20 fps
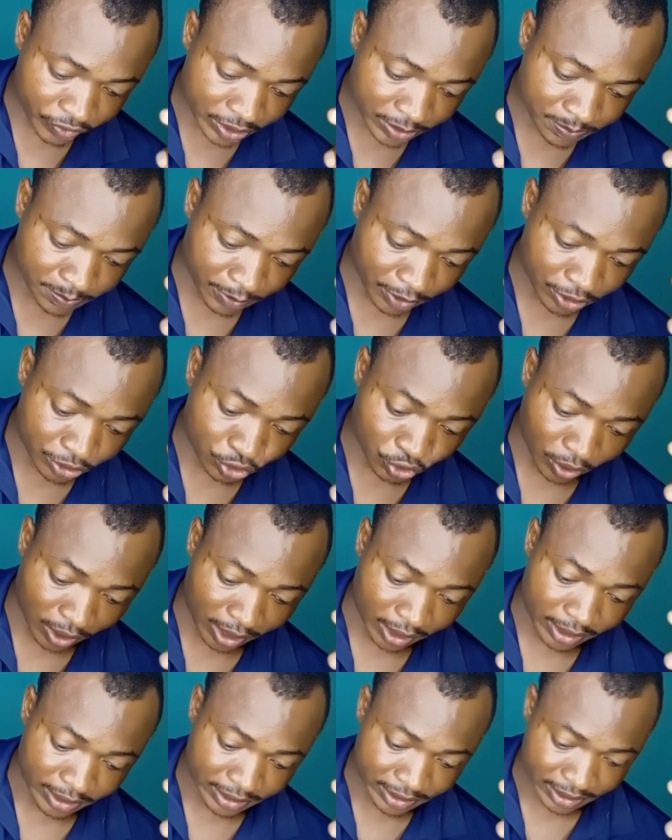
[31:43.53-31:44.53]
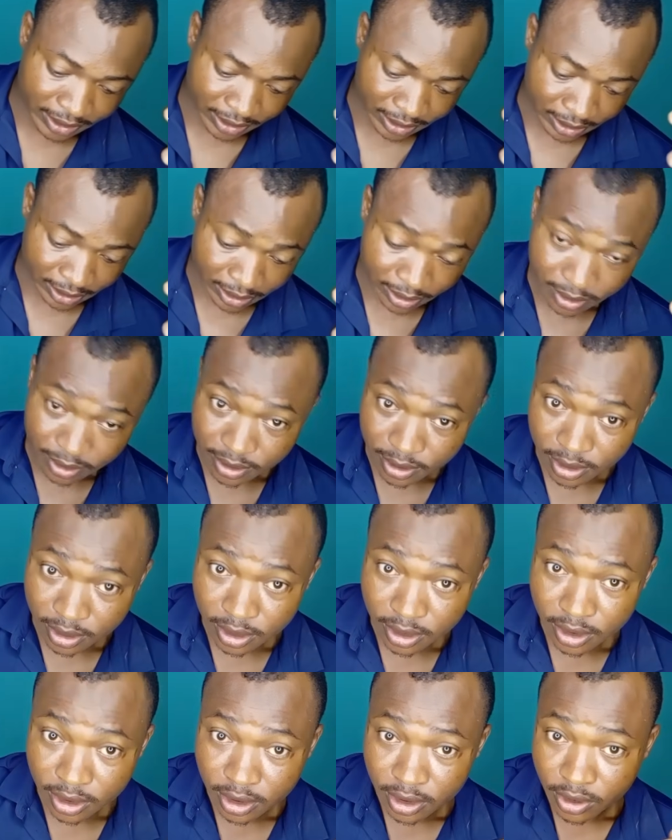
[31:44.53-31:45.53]
spirituality,
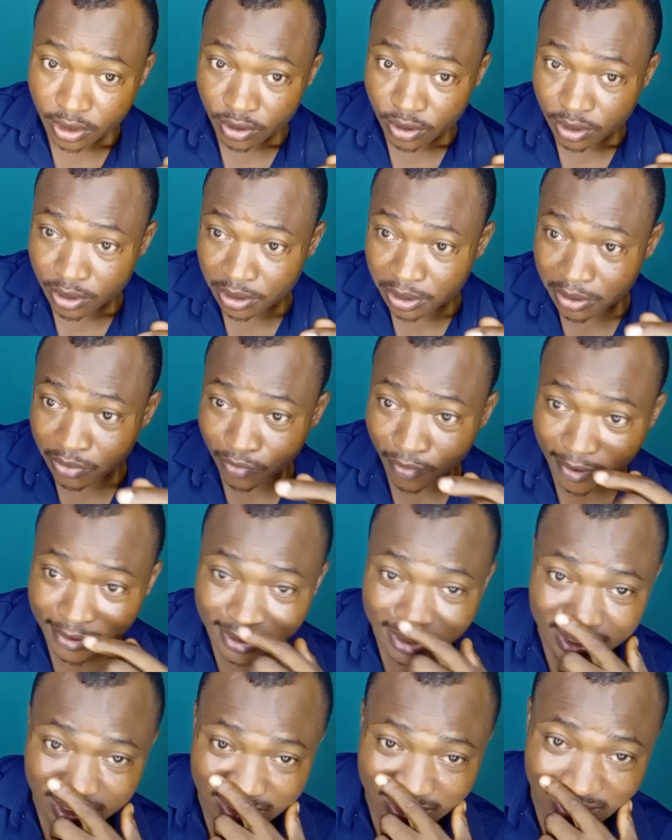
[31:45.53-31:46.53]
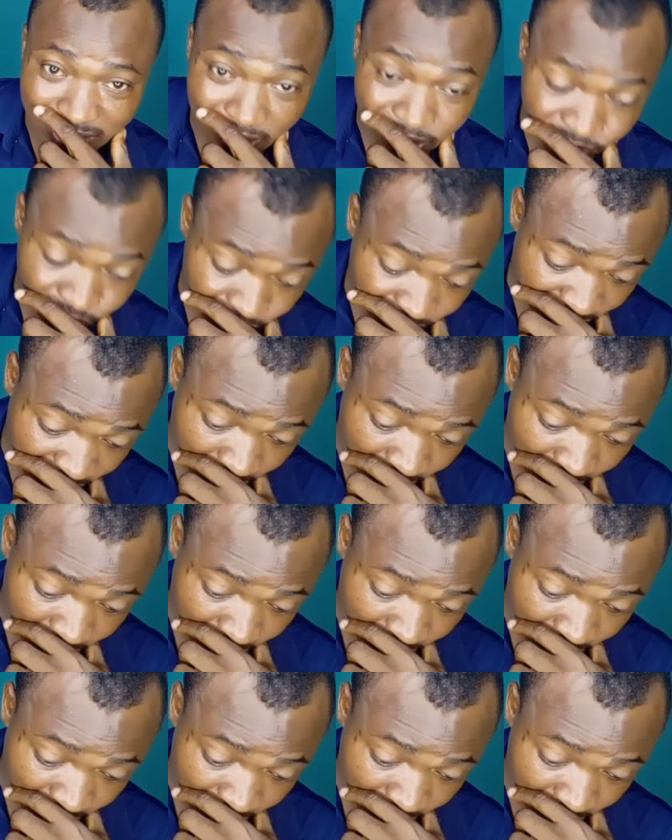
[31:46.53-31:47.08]
the one thing that we